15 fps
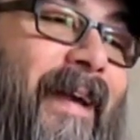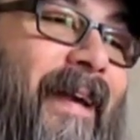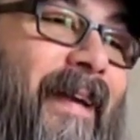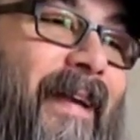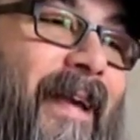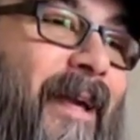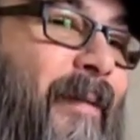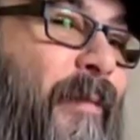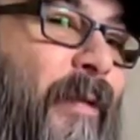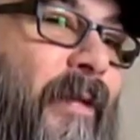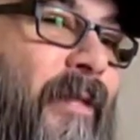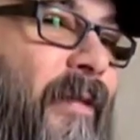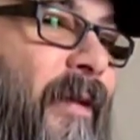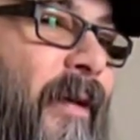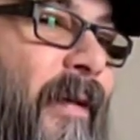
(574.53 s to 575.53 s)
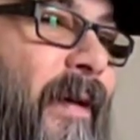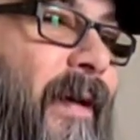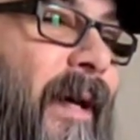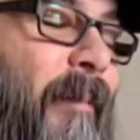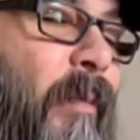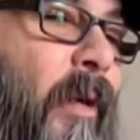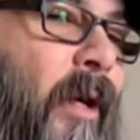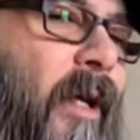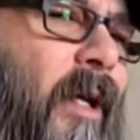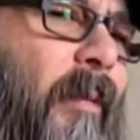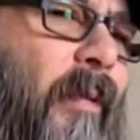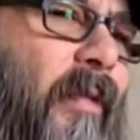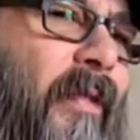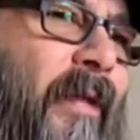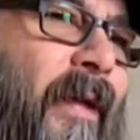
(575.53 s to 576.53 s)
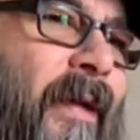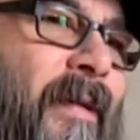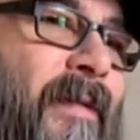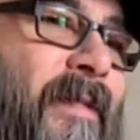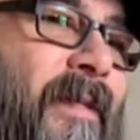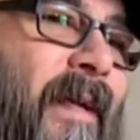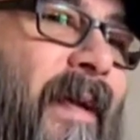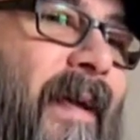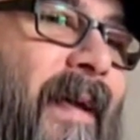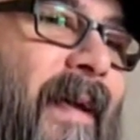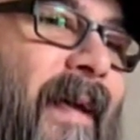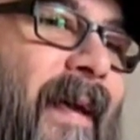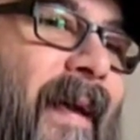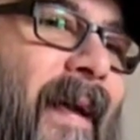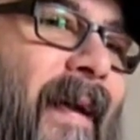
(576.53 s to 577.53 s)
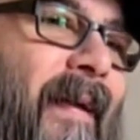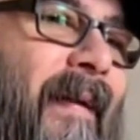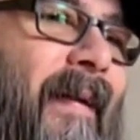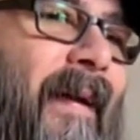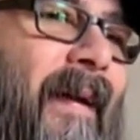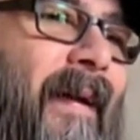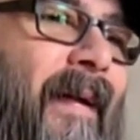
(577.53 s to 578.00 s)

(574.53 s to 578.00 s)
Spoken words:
It came with, I bought a couple things, and